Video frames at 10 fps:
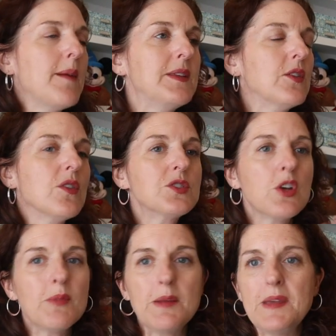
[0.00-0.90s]
I mean, there are
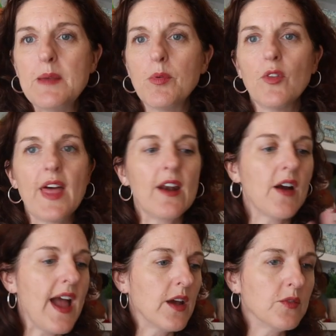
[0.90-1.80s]
so many people that
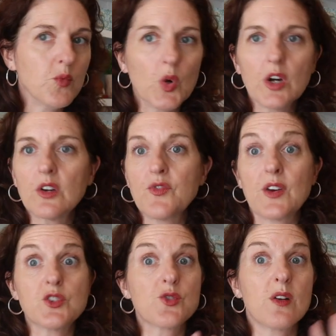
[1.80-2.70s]
are out of work,
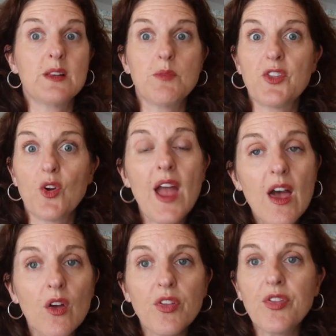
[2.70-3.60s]
that are struggling with their
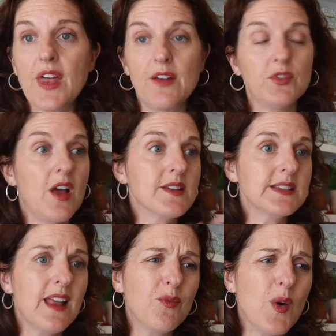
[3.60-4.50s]
health, that have
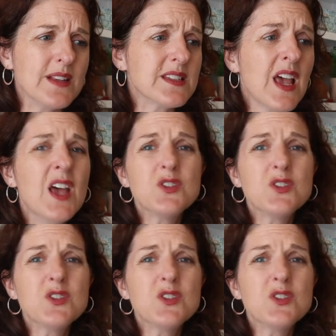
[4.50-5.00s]
lost loved ones.